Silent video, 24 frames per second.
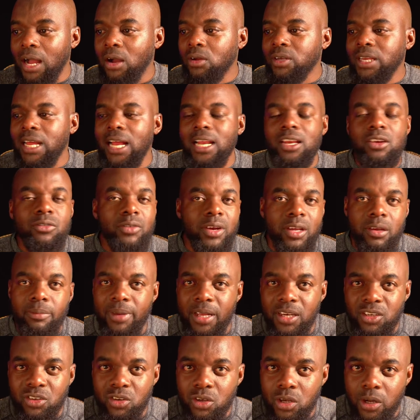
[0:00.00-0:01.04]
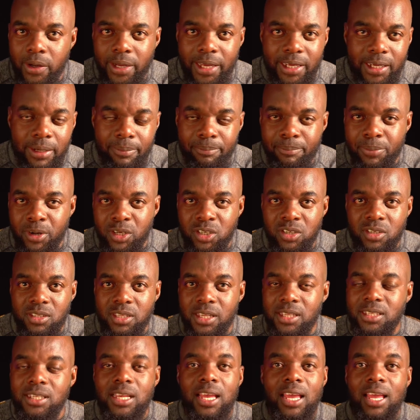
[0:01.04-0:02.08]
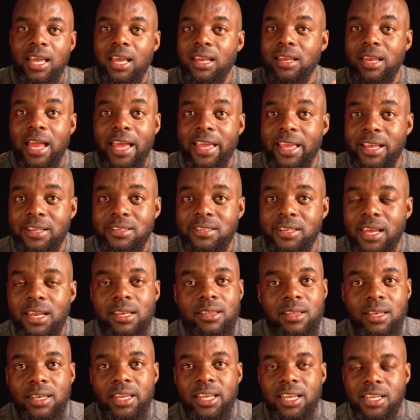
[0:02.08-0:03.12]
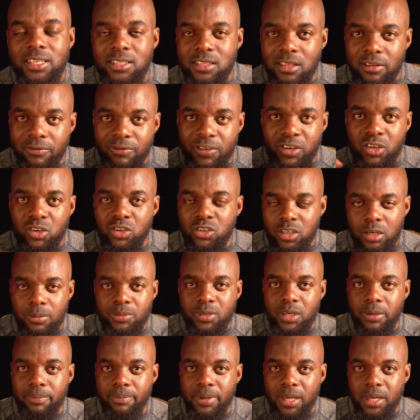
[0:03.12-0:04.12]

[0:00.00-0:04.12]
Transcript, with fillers: I would highly recommend you go ahead and purchase this. Like I said, the link is in the video description